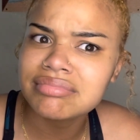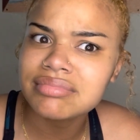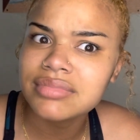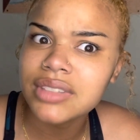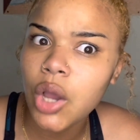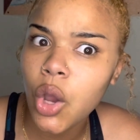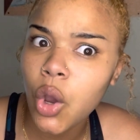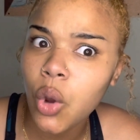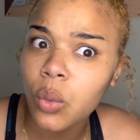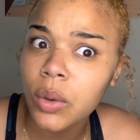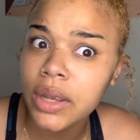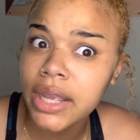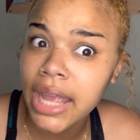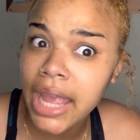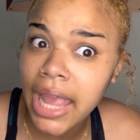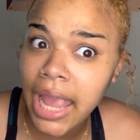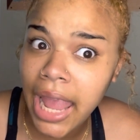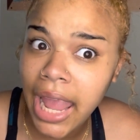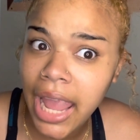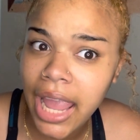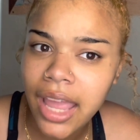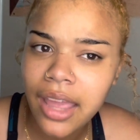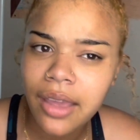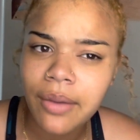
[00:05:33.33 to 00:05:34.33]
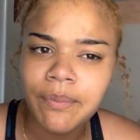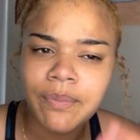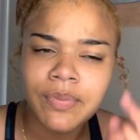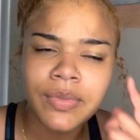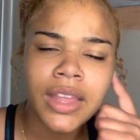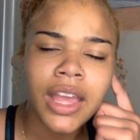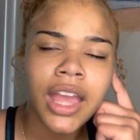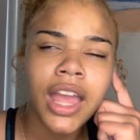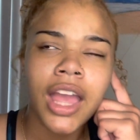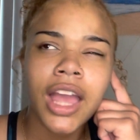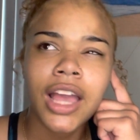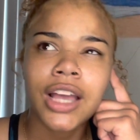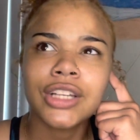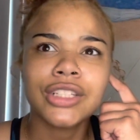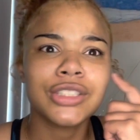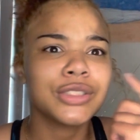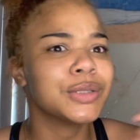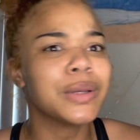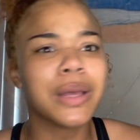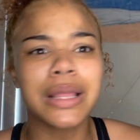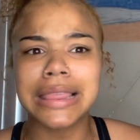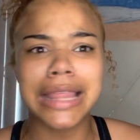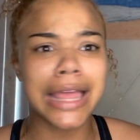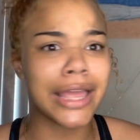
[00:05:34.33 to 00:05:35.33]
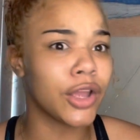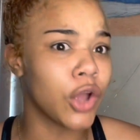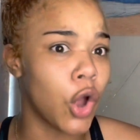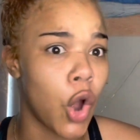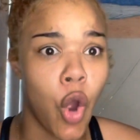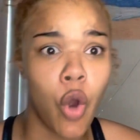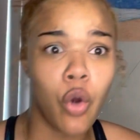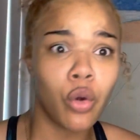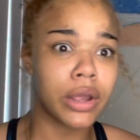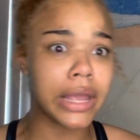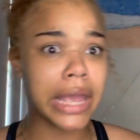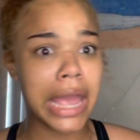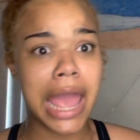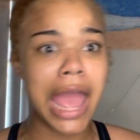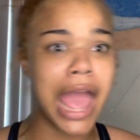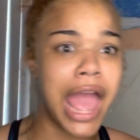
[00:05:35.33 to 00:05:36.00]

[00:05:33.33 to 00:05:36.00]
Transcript: okay. Like, okay.